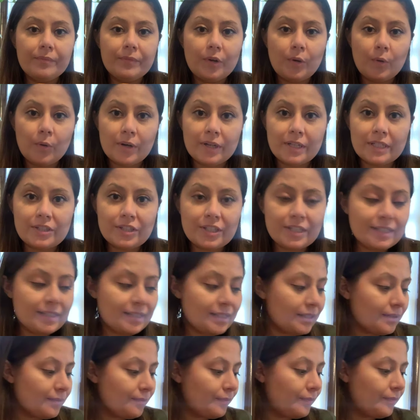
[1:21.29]

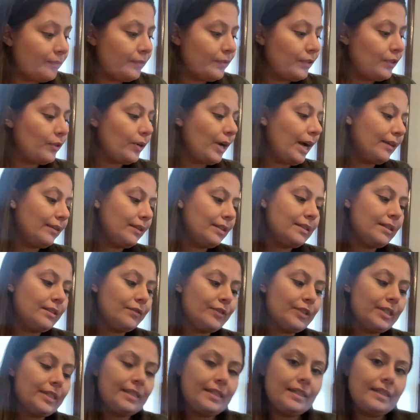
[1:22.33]
oranges throughout the
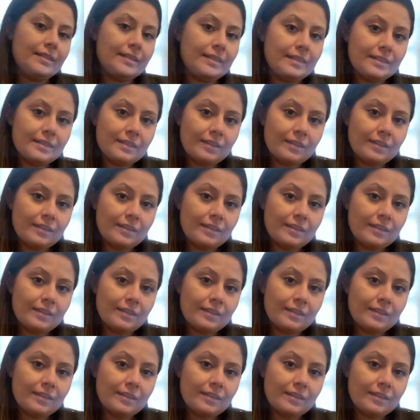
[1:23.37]
different seasons.